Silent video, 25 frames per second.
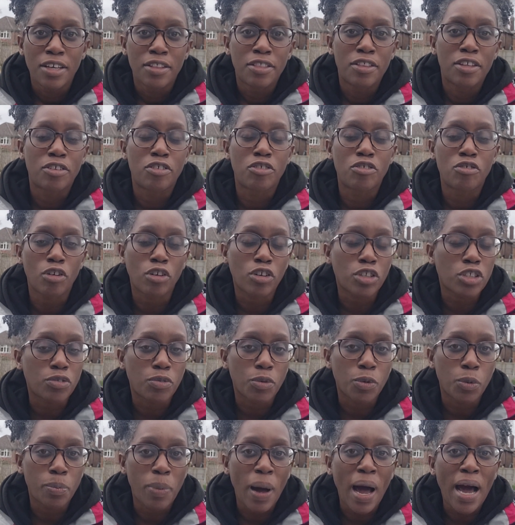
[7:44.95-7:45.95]
the
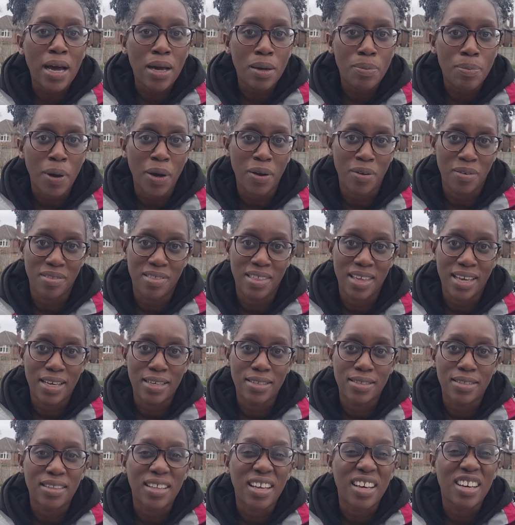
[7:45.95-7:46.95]
structural backbone
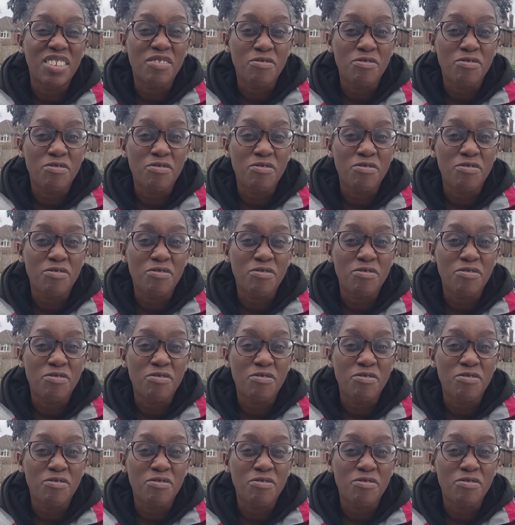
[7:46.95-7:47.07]
things that